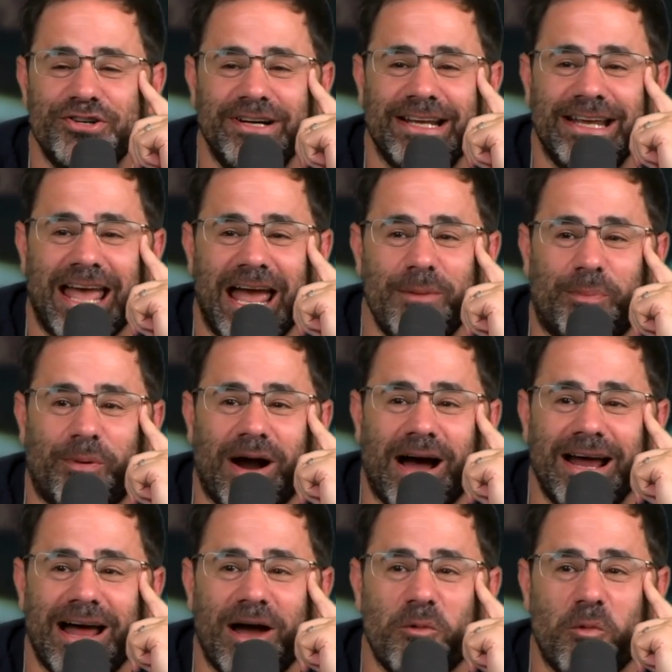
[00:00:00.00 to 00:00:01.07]
during gay
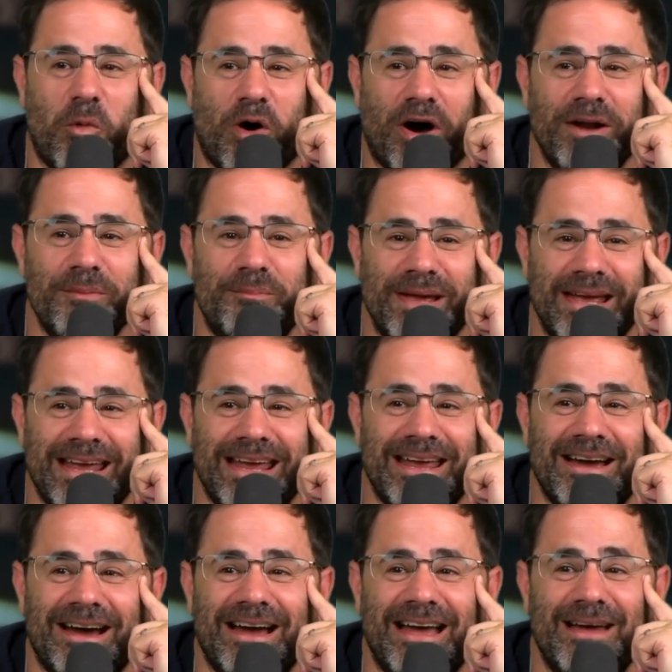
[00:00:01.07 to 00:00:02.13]
pride, I want to
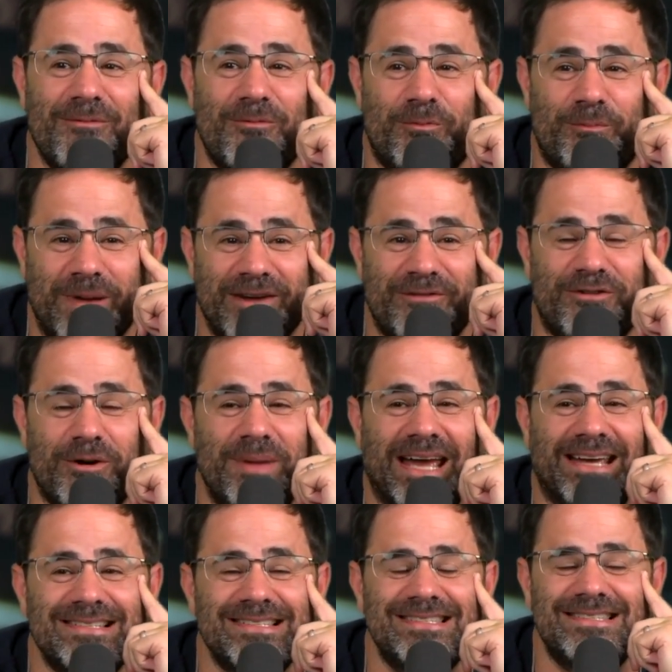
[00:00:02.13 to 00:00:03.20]
be be from
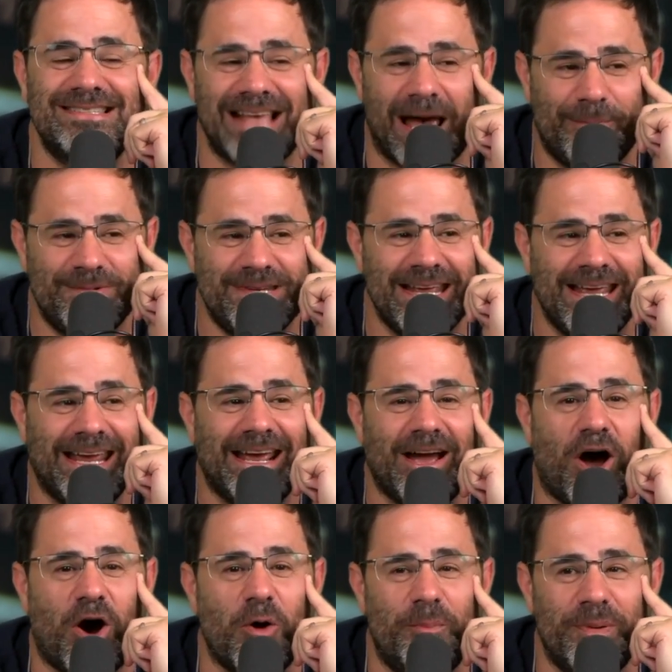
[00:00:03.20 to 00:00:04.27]
accepting
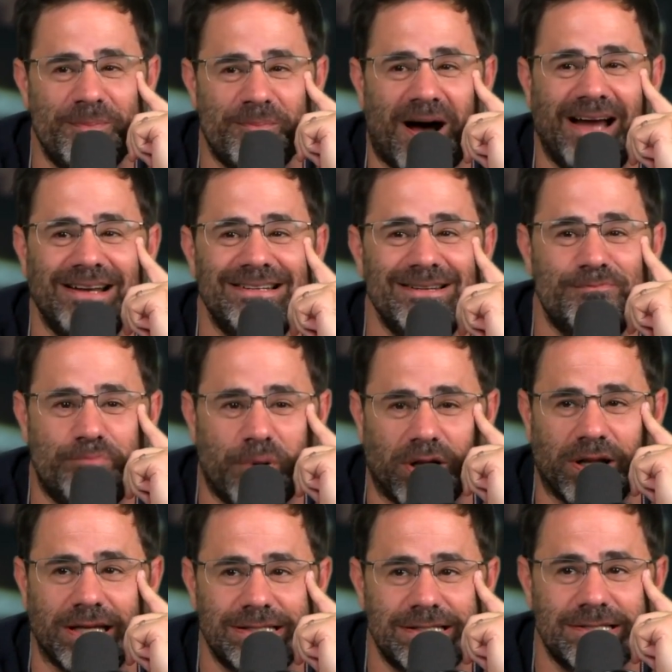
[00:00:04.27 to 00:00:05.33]
open-minded
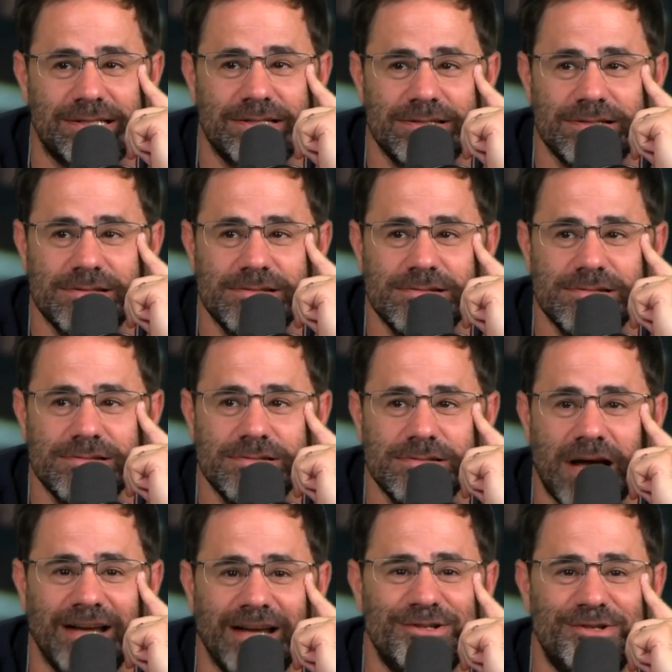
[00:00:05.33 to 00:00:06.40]
bullets. Yeah.
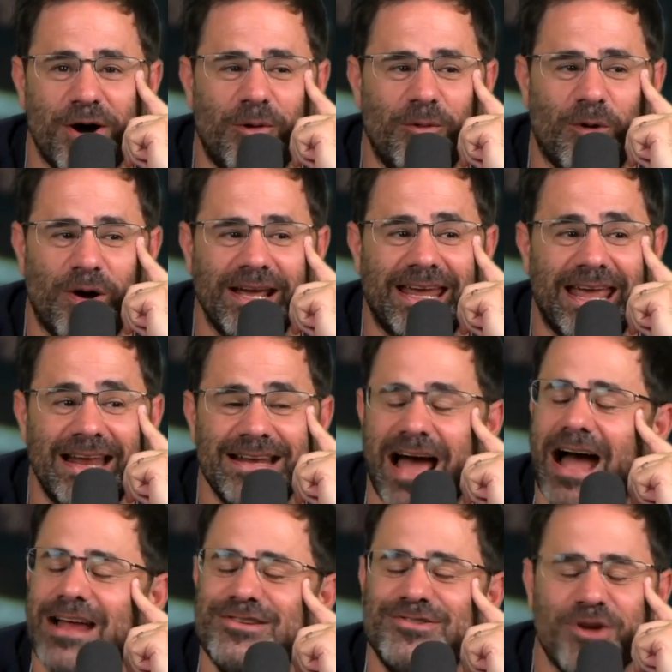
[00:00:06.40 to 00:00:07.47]
Those I don't want to get
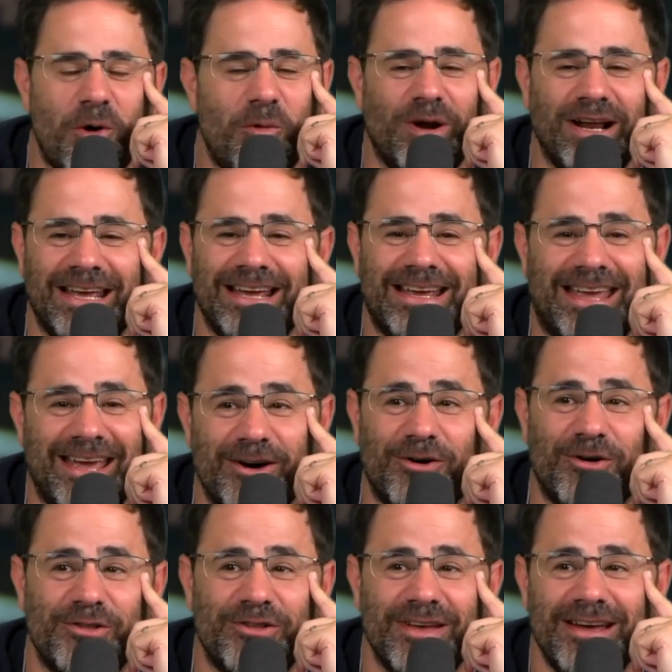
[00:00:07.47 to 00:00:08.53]
I don't want to get
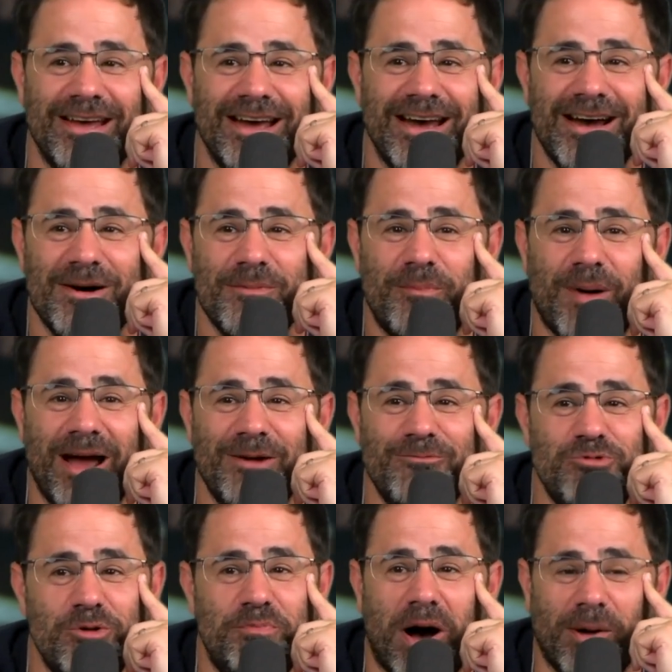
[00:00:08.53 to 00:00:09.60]
killed by
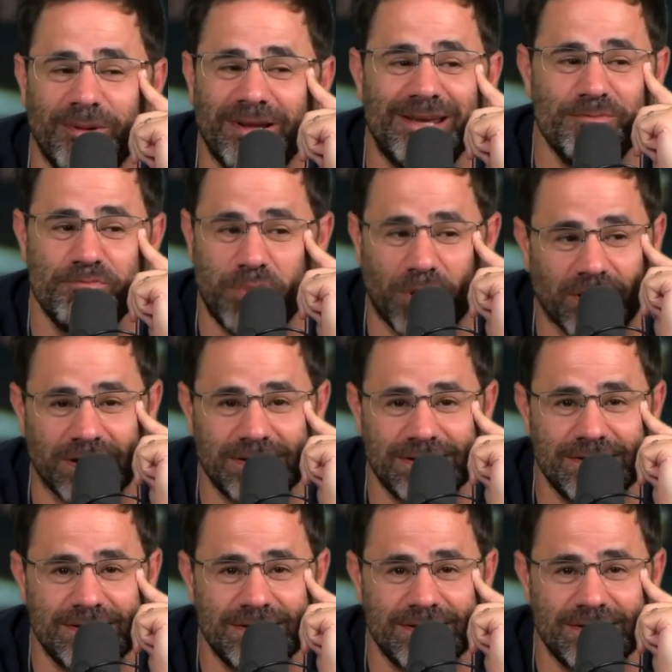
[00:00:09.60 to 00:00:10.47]
Republican bullets.